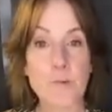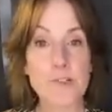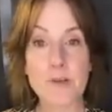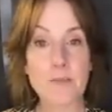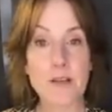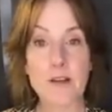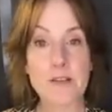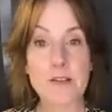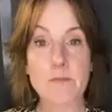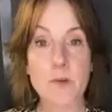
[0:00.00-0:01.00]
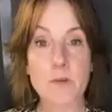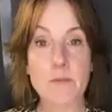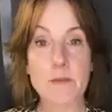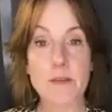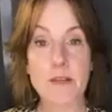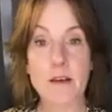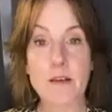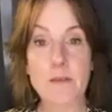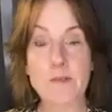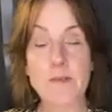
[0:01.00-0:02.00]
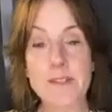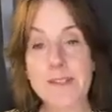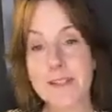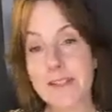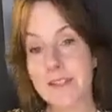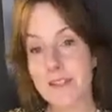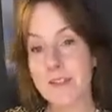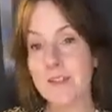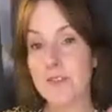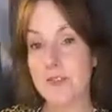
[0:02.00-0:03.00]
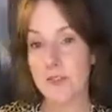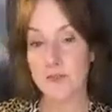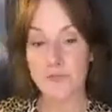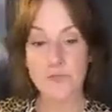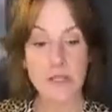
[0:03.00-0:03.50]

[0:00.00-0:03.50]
something awesome, or maybe I'll come to a city near you.